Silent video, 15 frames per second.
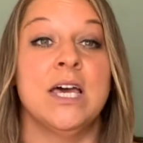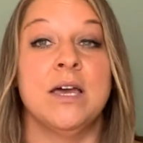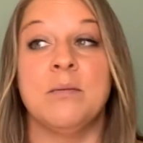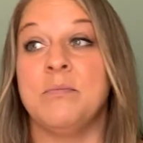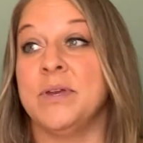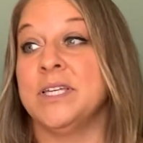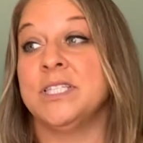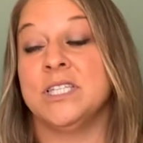
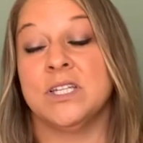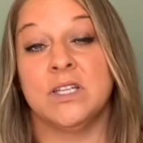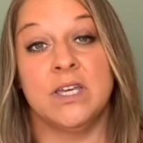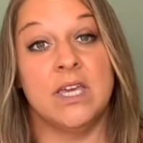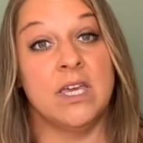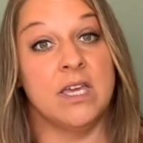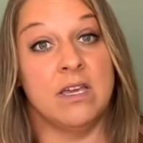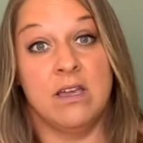
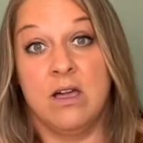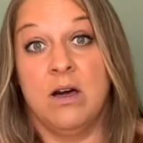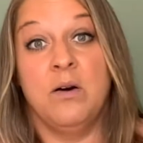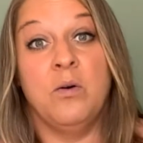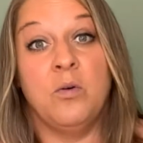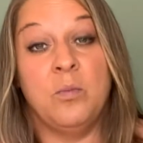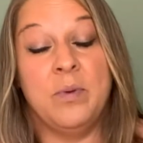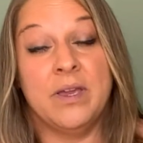basically
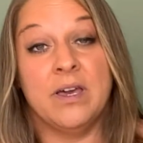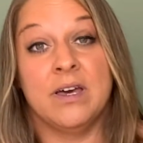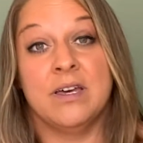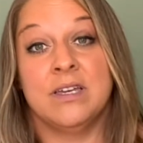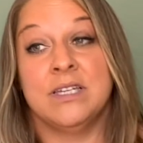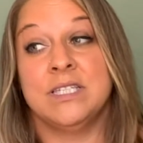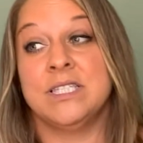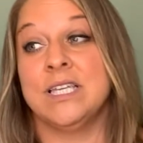go
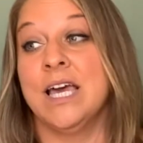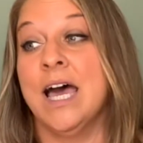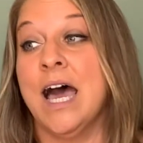because